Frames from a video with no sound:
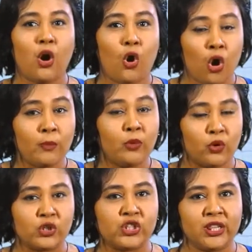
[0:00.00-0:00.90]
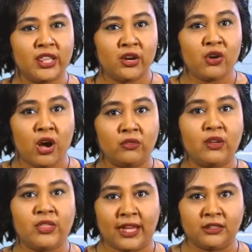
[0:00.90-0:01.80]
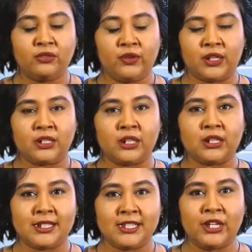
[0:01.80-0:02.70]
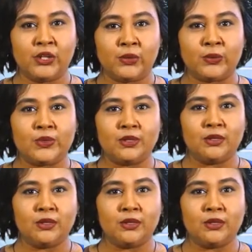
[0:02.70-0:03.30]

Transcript: or portion thereof that the failure continues.